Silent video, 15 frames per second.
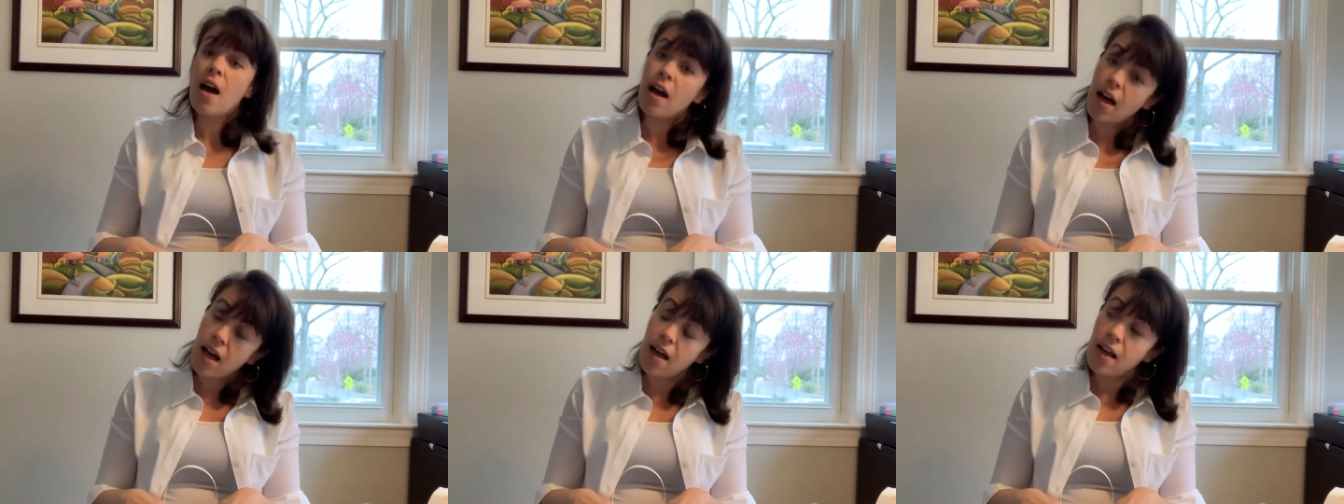
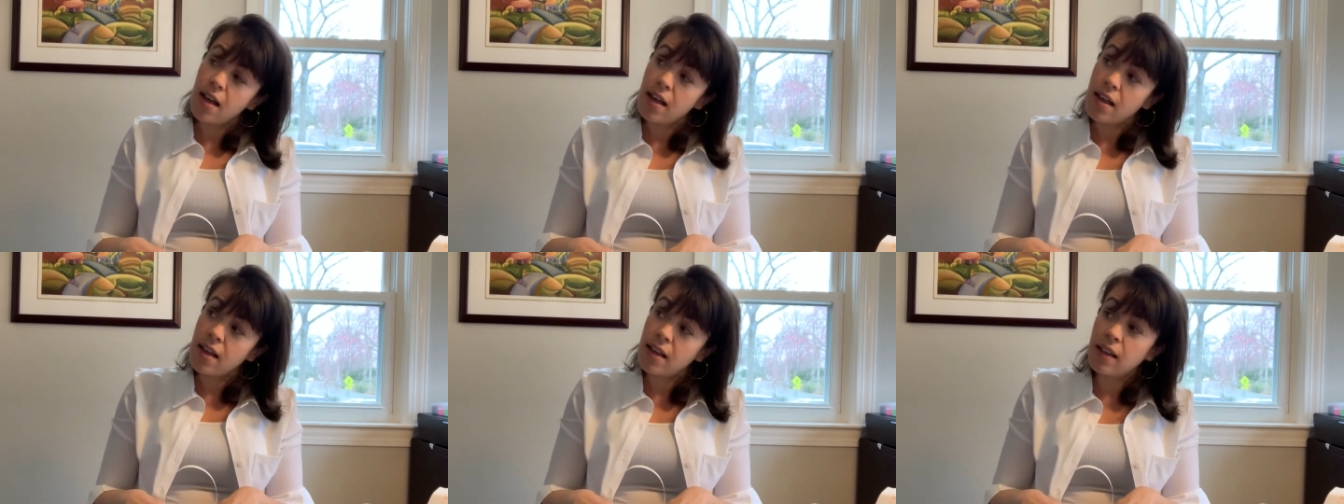
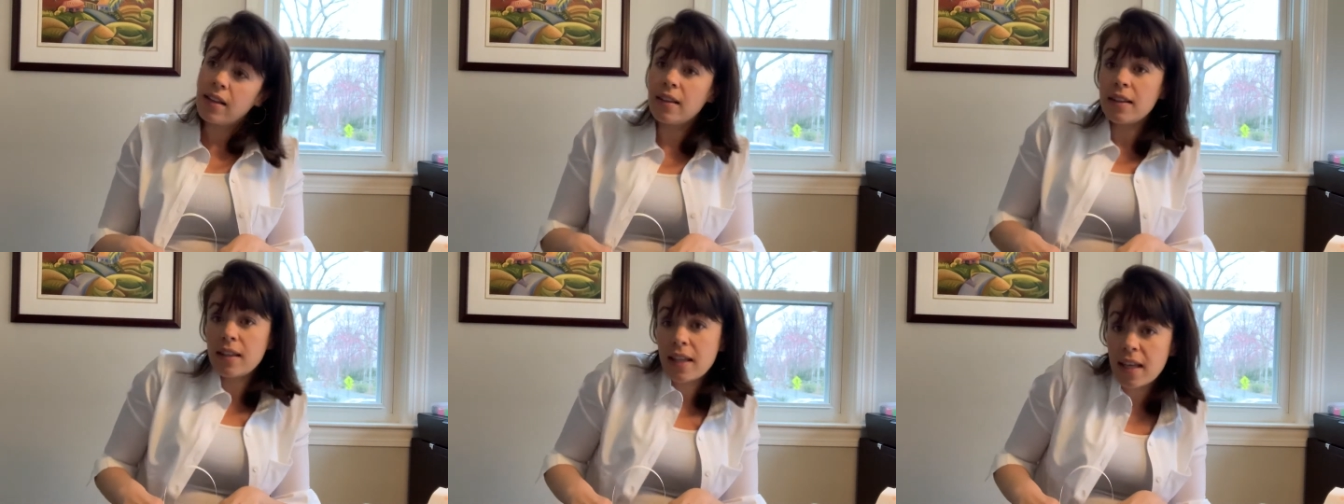
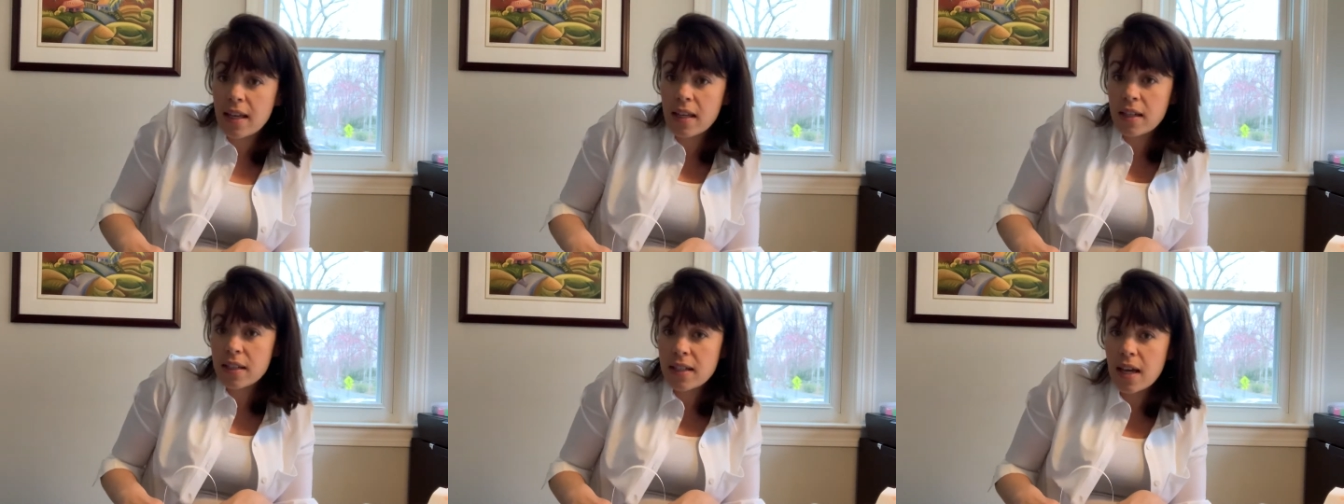A
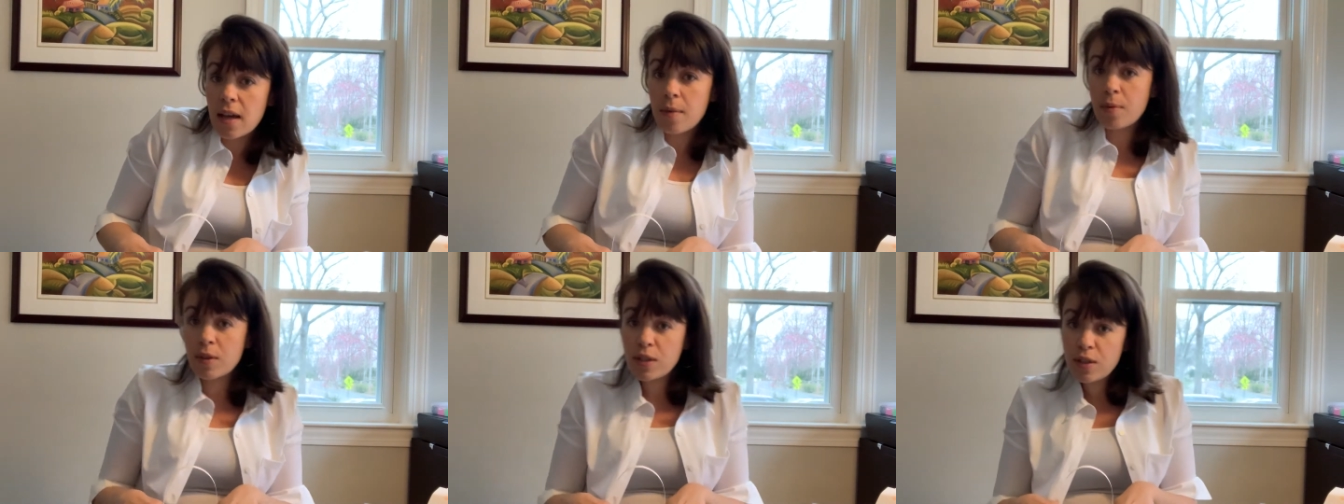little dab
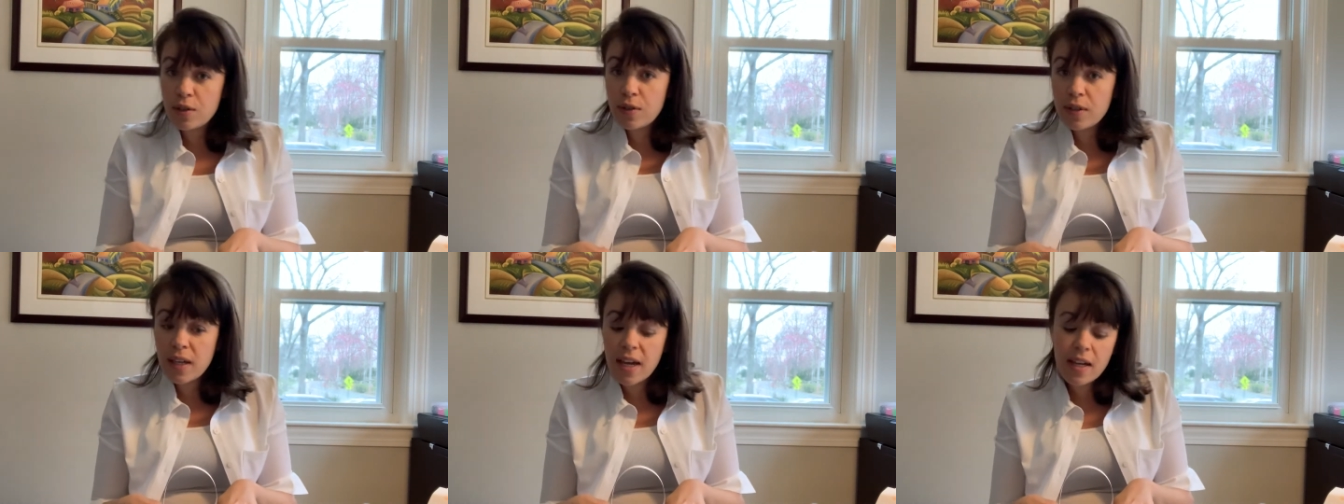will
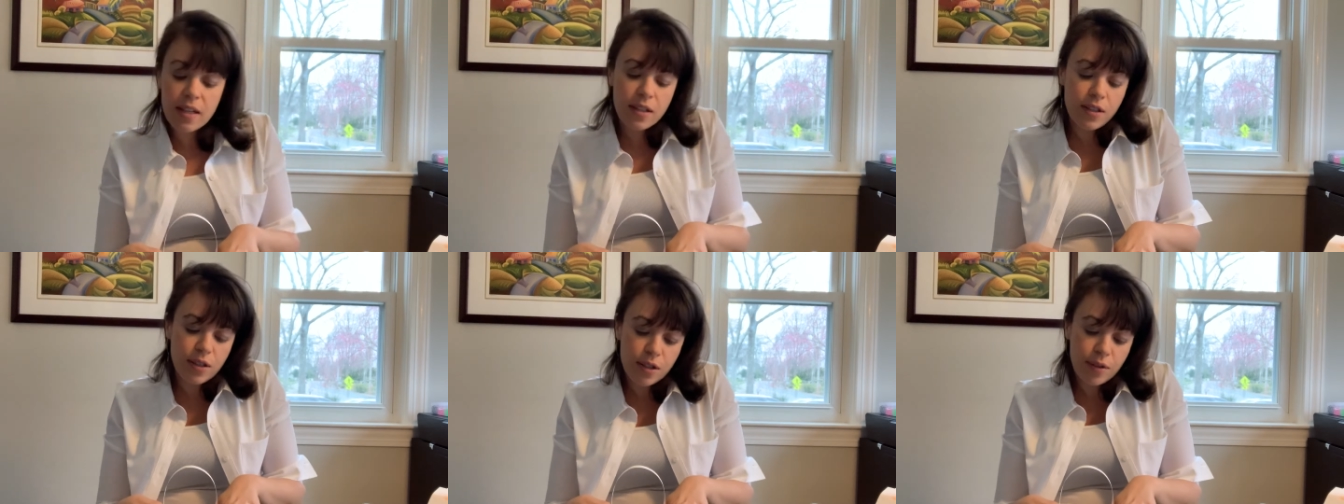do ya,
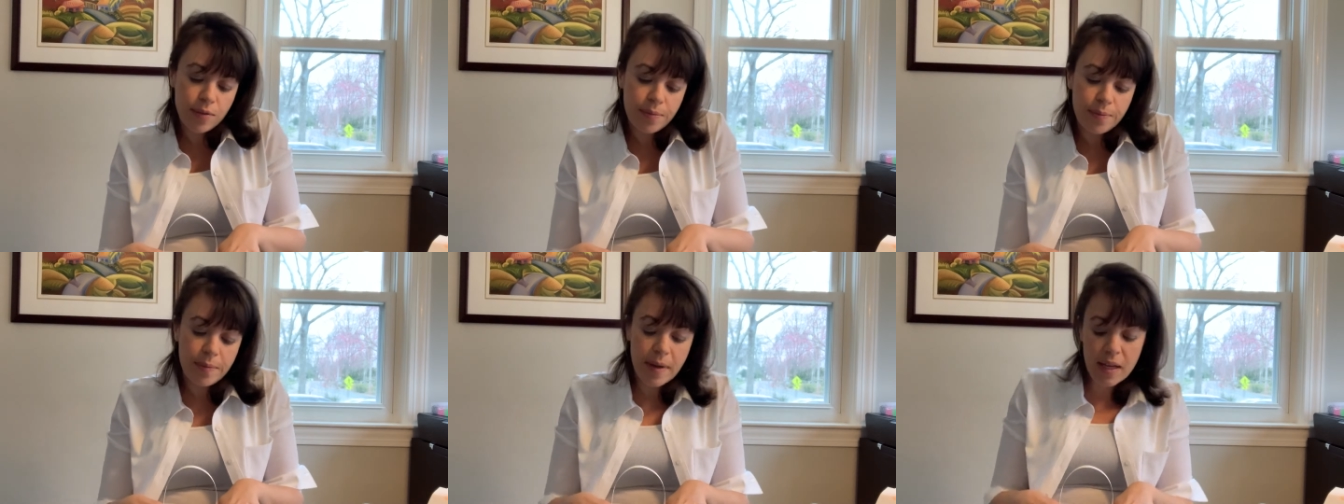too
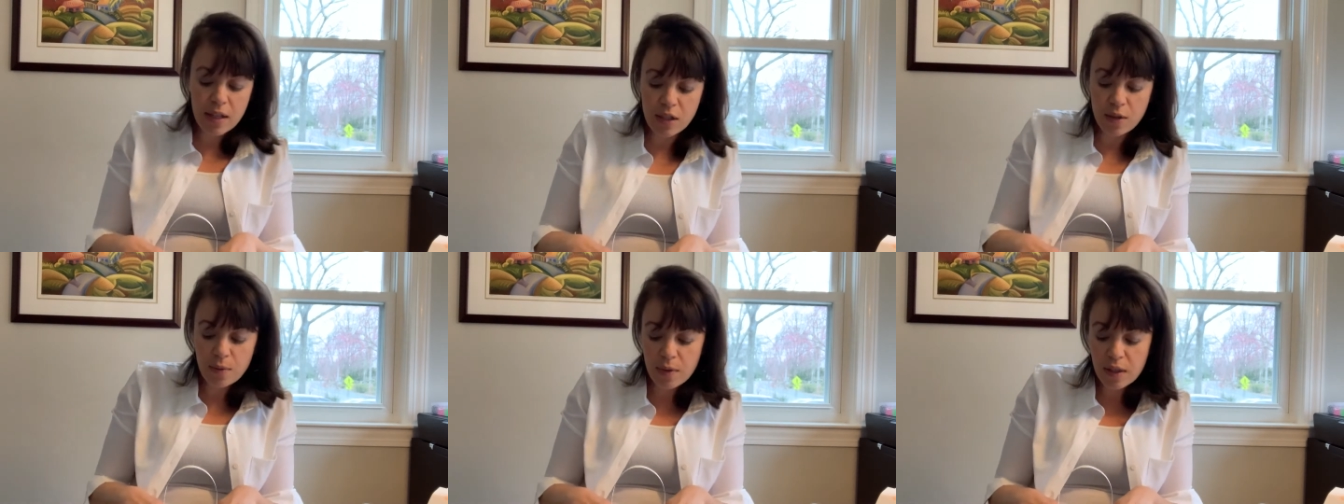
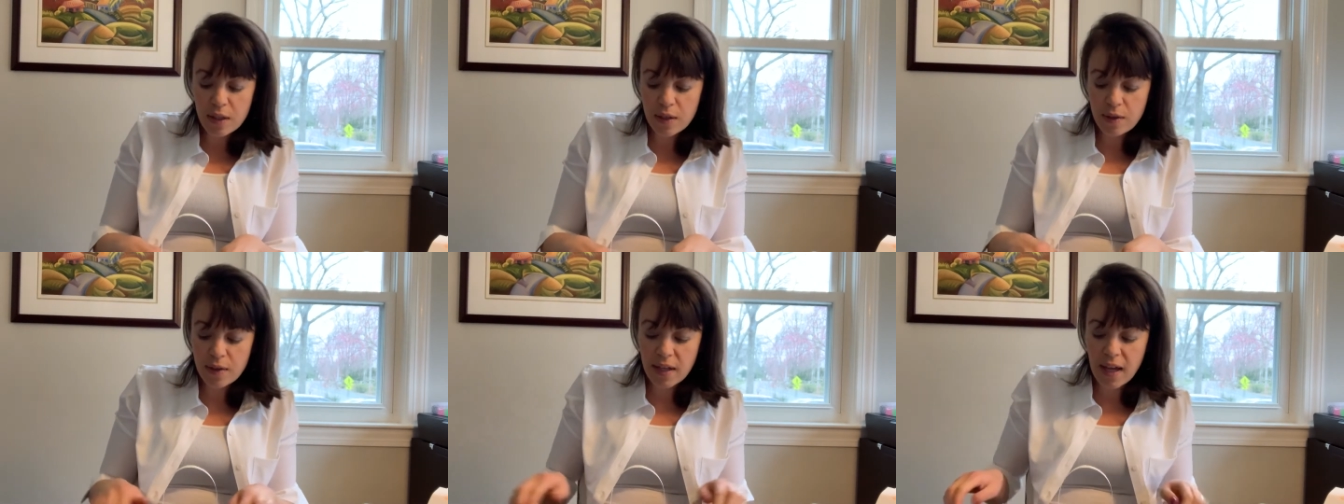much will
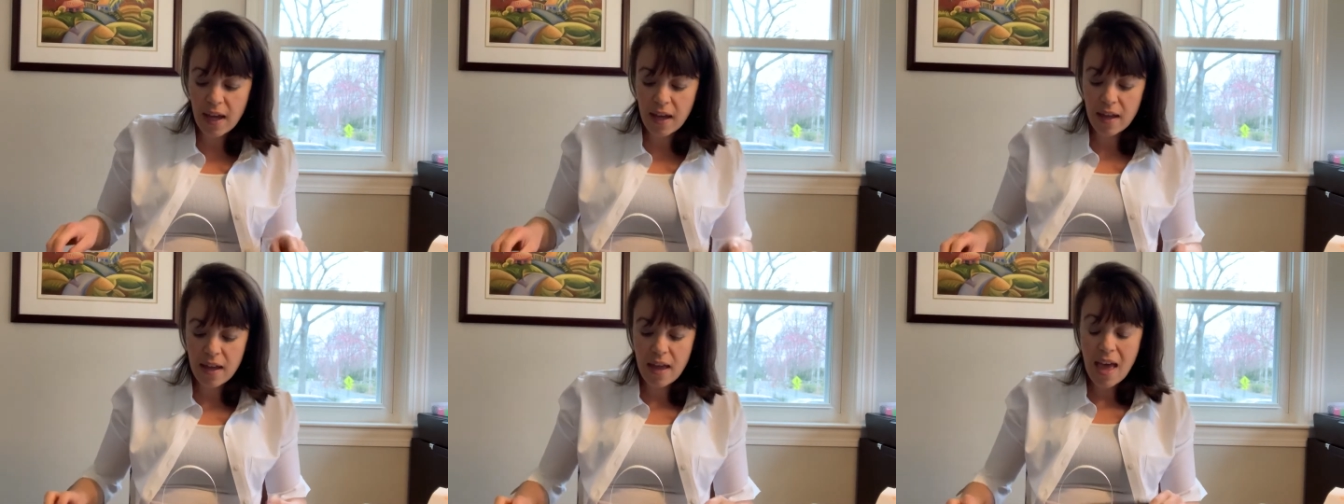glue ya.
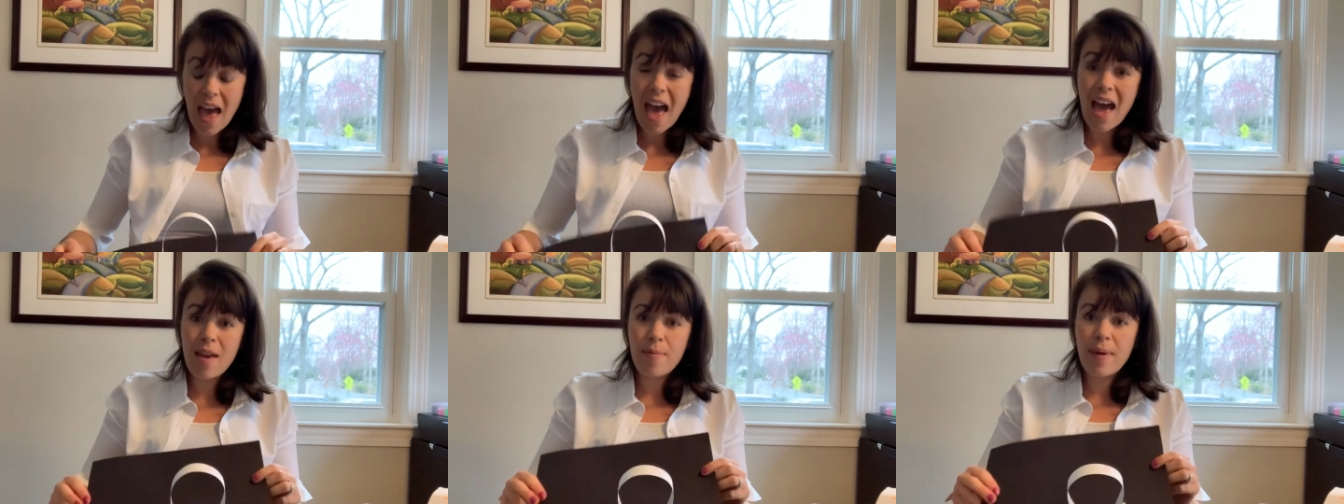
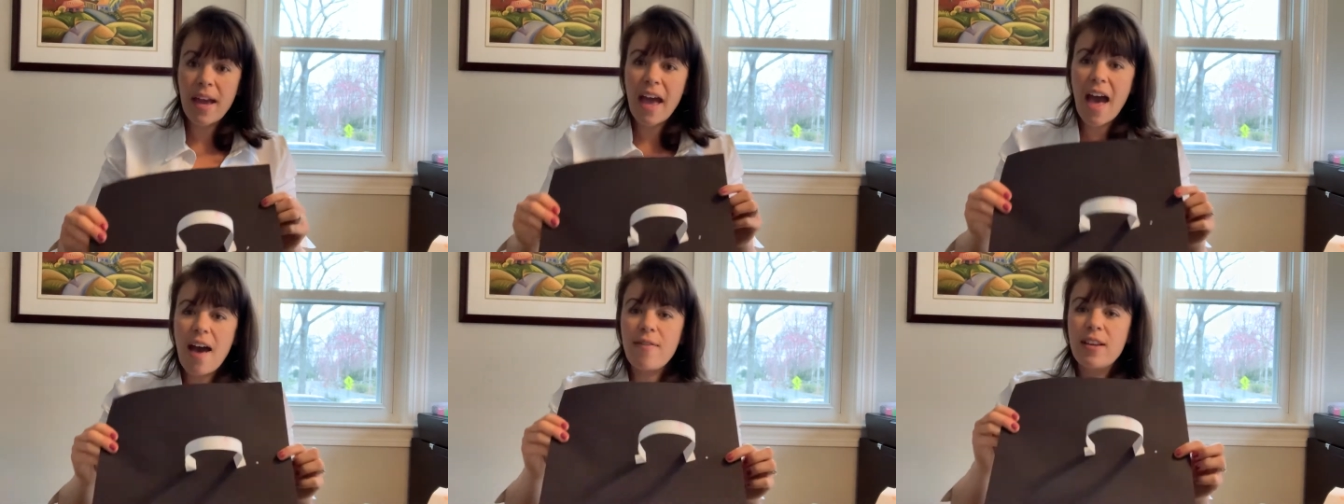And by
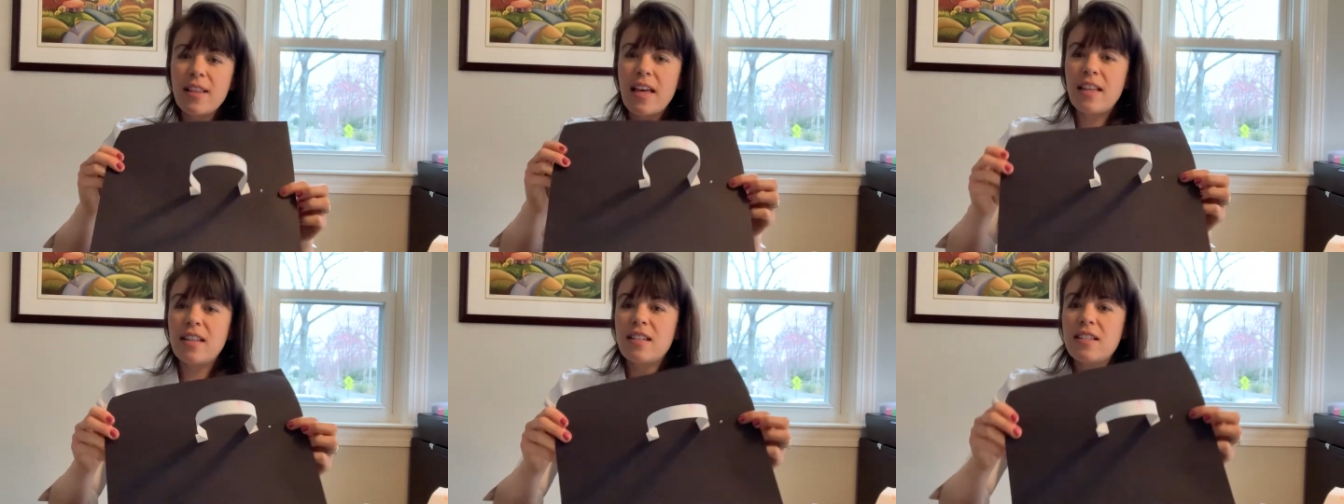having that little